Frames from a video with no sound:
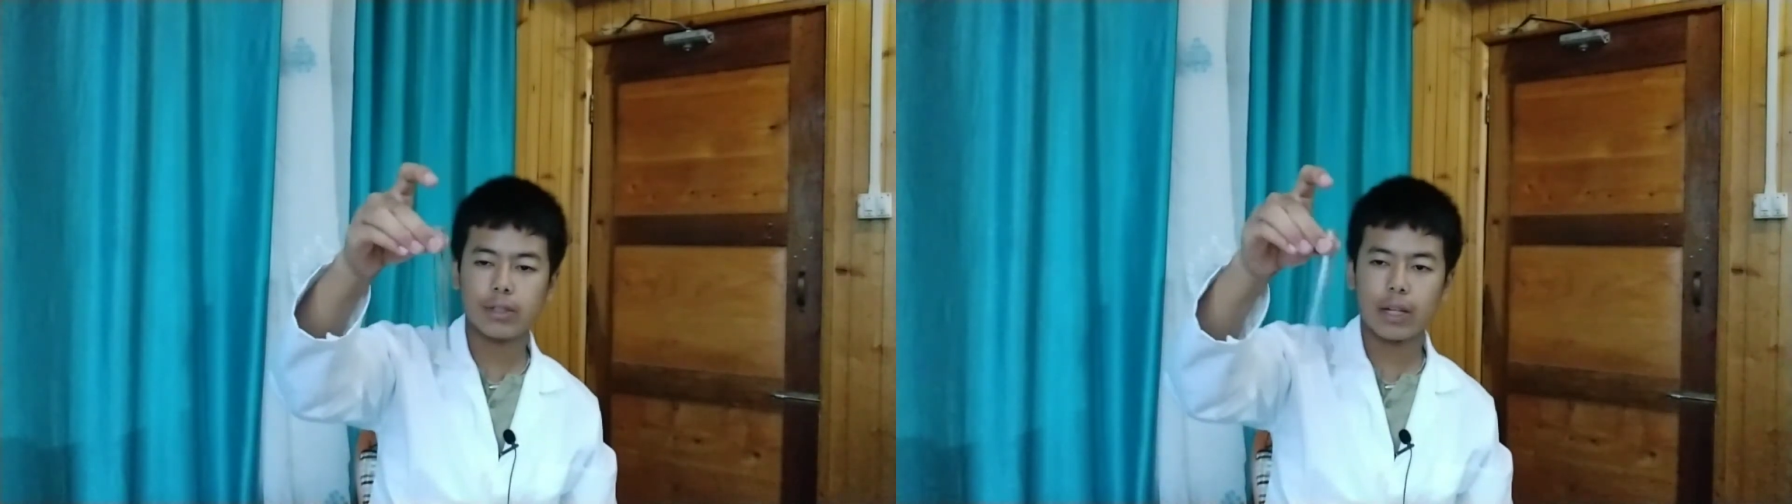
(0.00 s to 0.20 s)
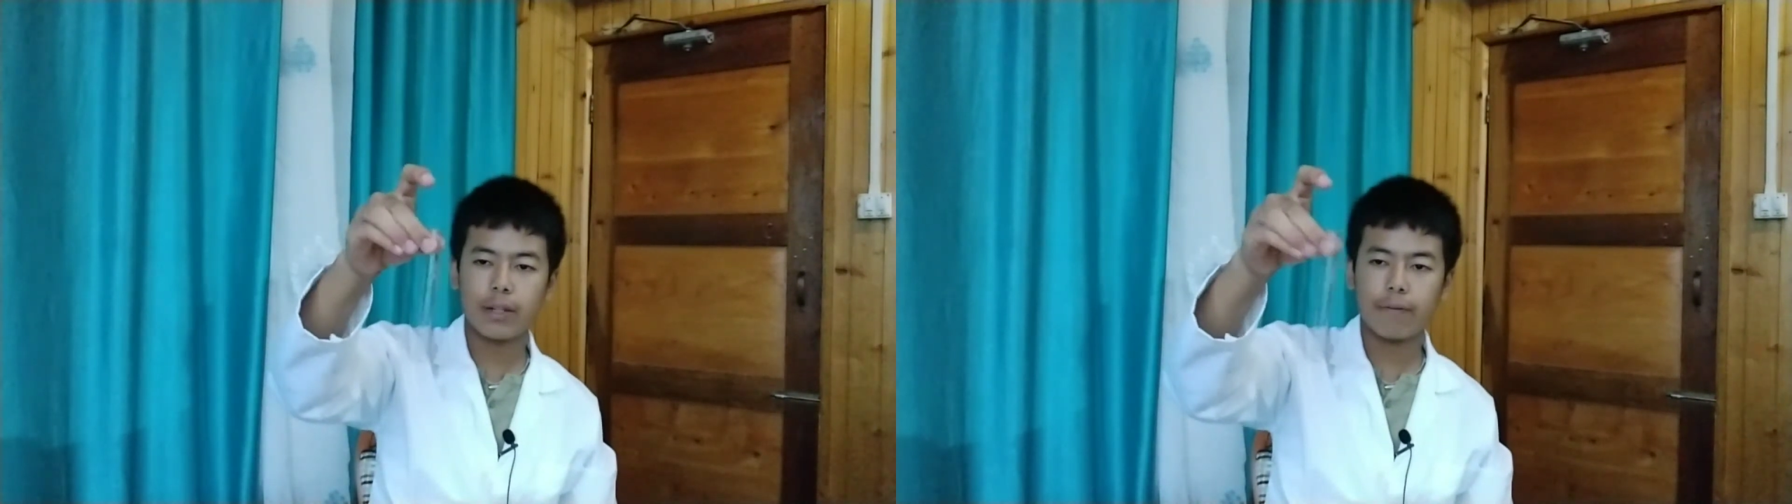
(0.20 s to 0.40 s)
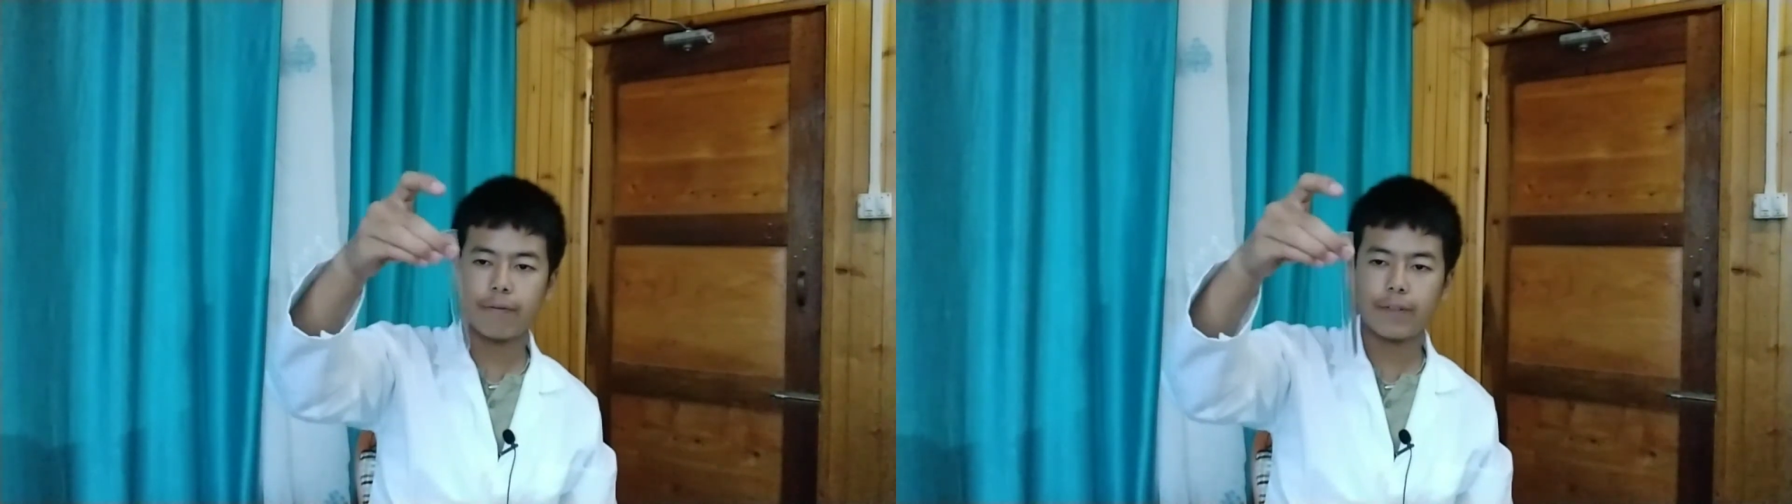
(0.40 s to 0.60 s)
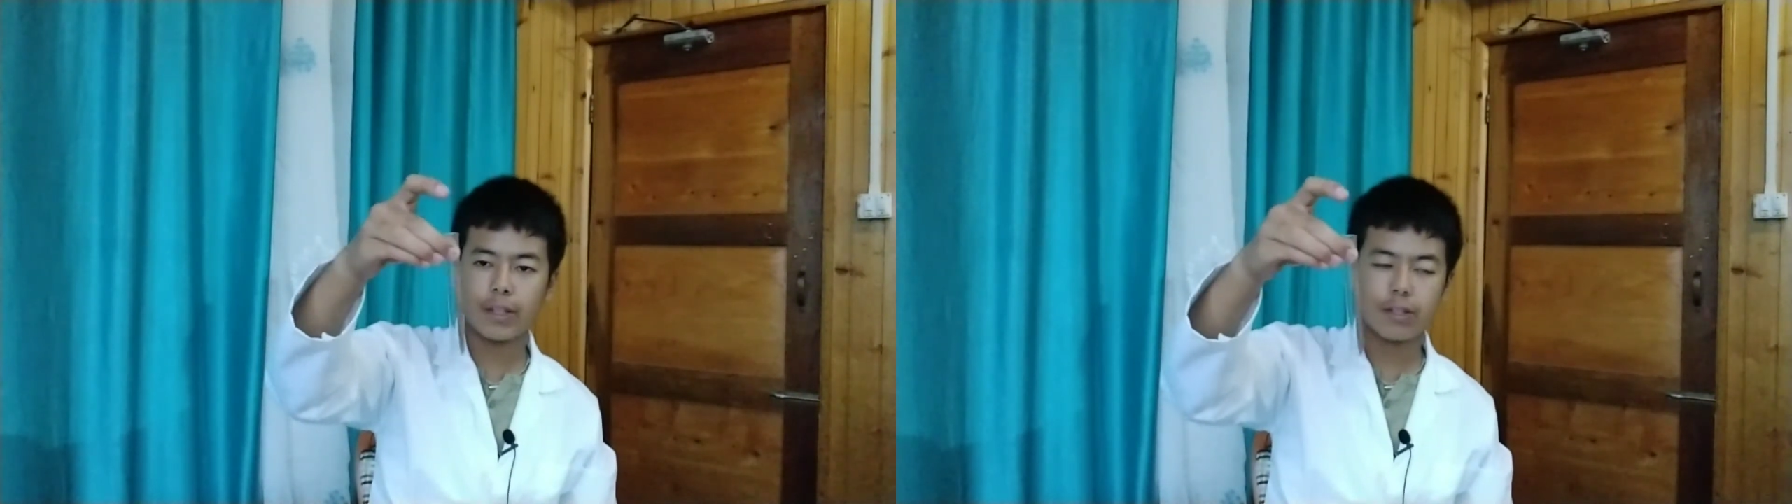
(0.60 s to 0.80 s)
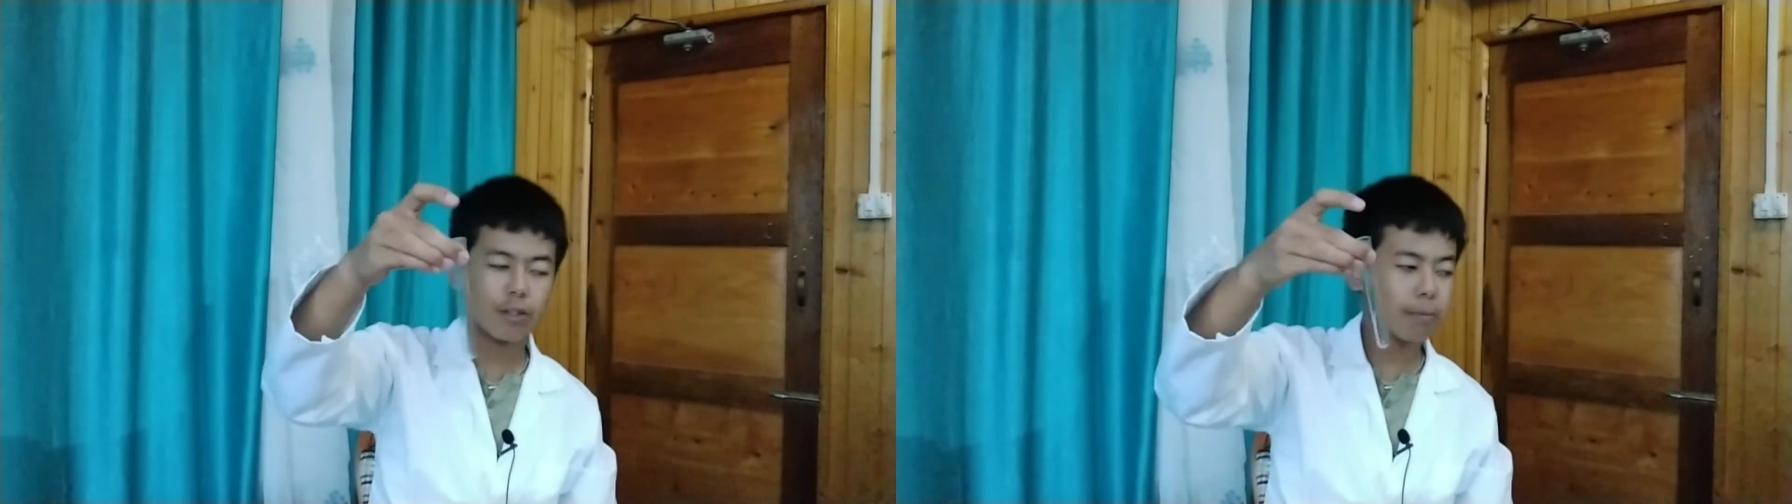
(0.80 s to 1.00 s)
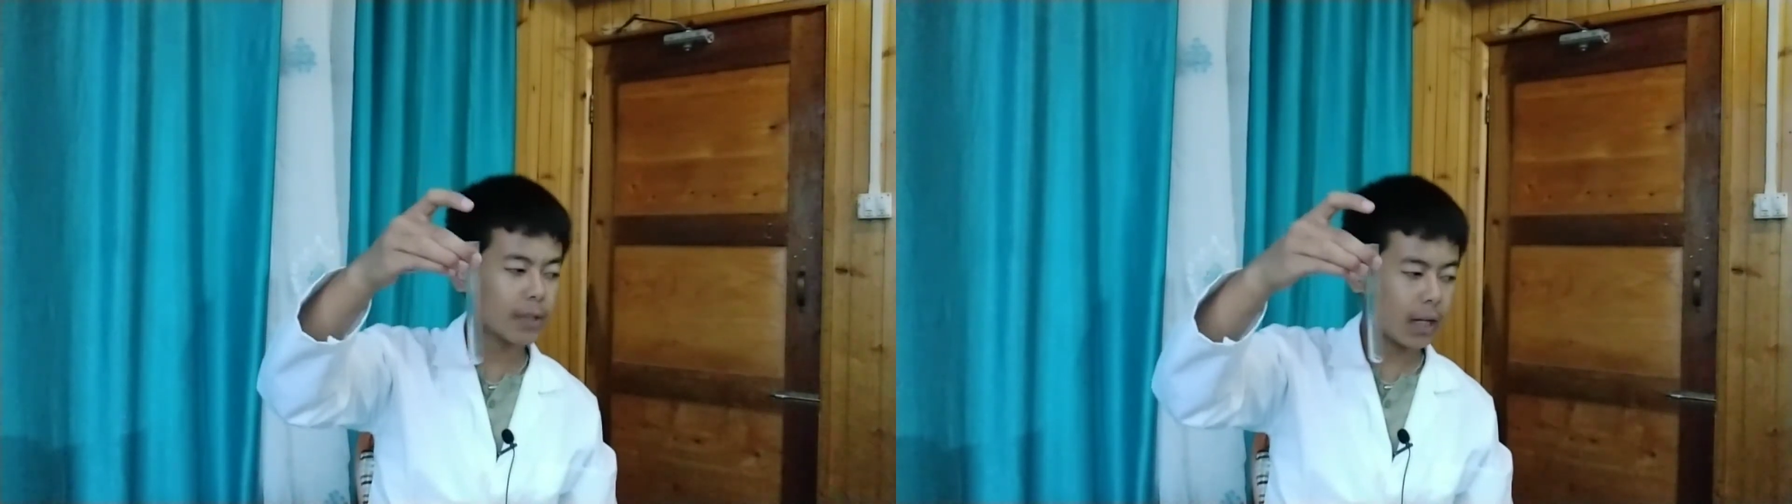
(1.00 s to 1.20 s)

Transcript: kind of test tubes.